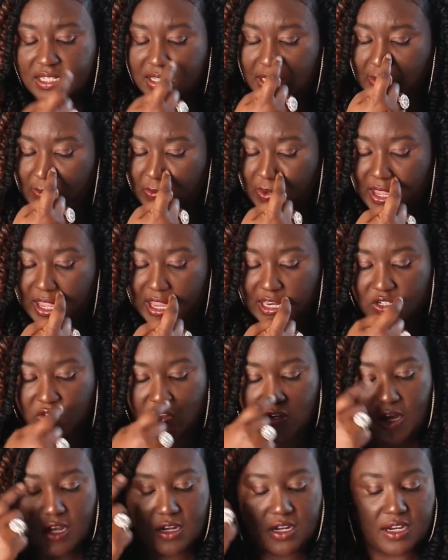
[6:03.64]
scene with
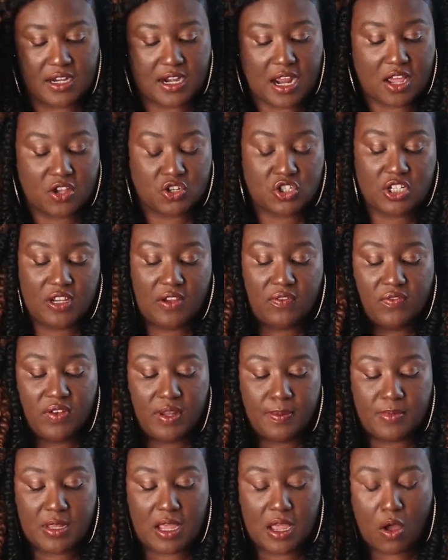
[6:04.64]
Adriana and how she
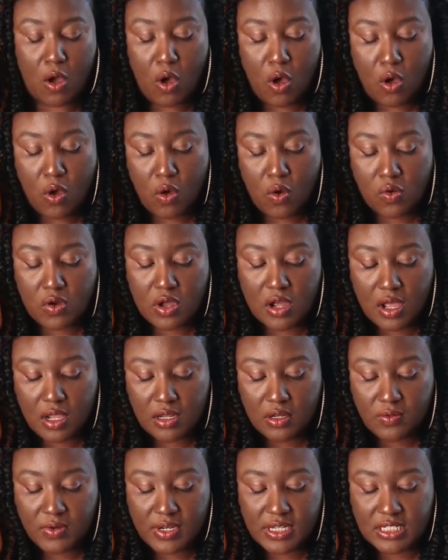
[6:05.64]
flipped that whole
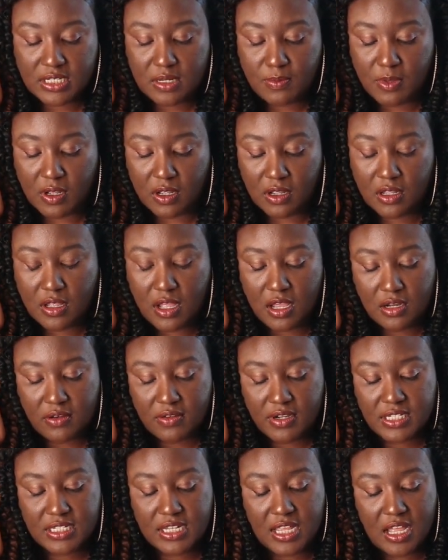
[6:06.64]
colorism or
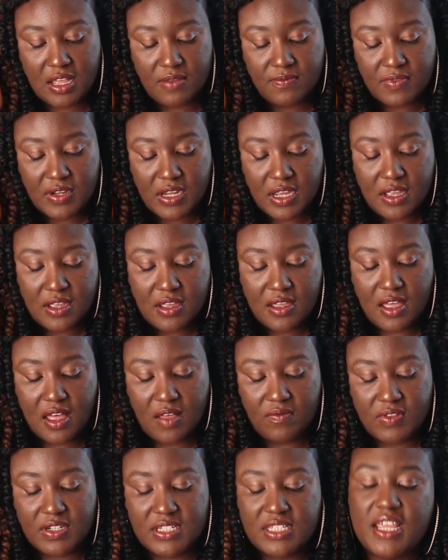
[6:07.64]
colorist
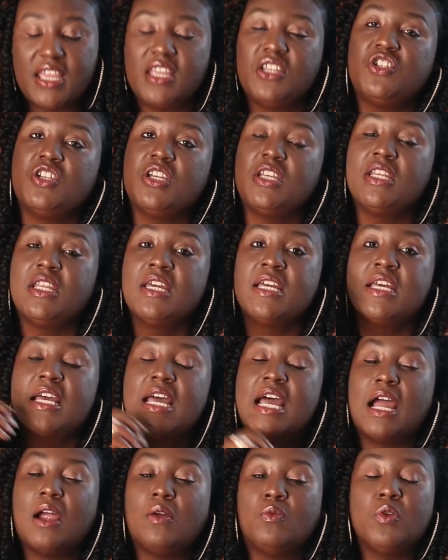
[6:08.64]
conversation.
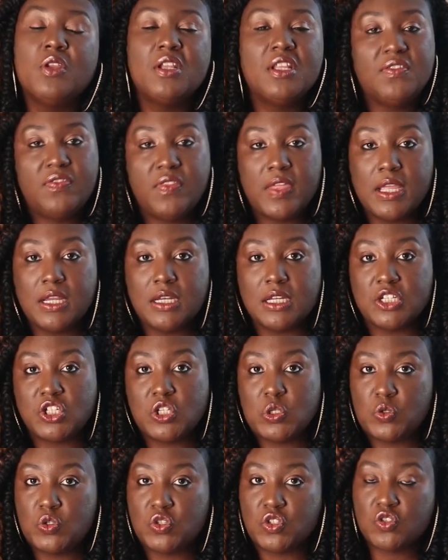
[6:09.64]
I really think that
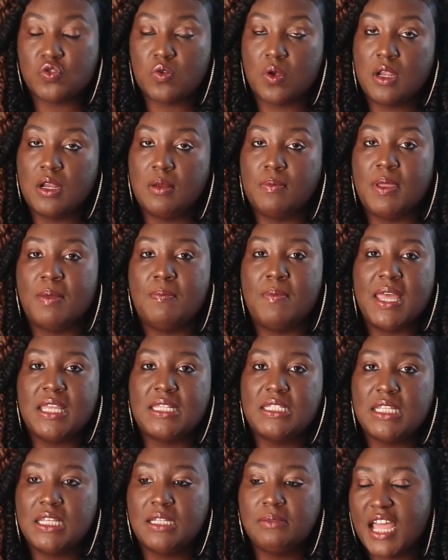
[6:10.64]
she was just trying to be
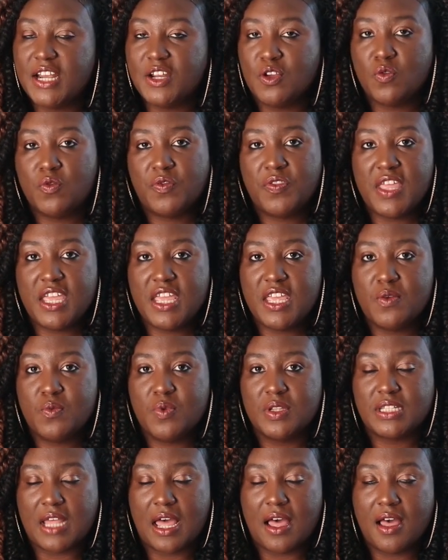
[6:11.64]
messy. I don't think it
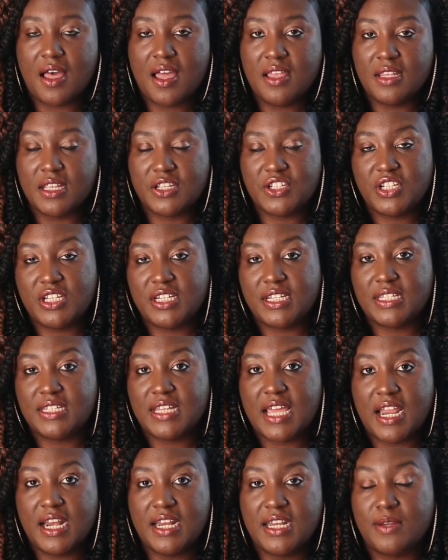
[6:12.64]
was odd that she
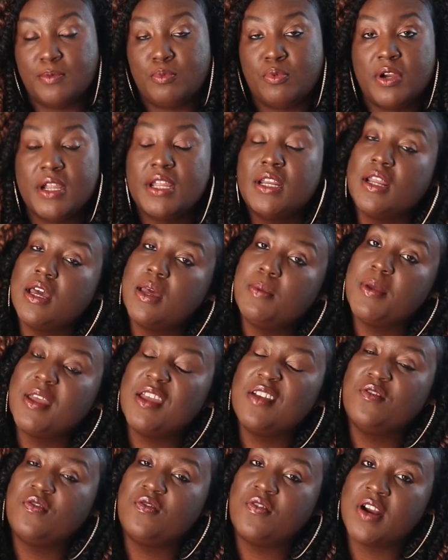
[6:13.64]
decided to bring it up
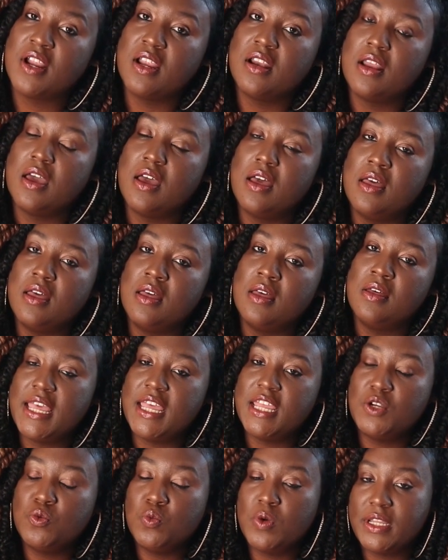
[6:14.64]
in front of
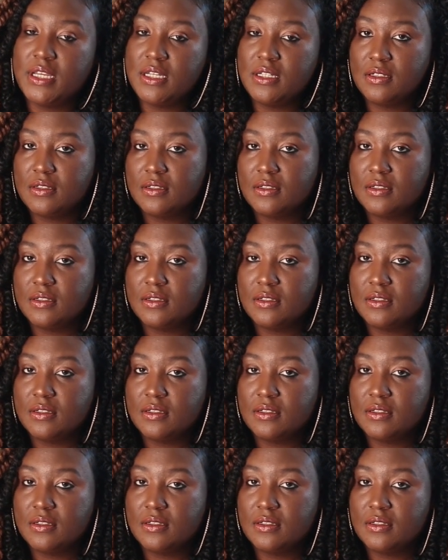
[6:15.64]
Edwin,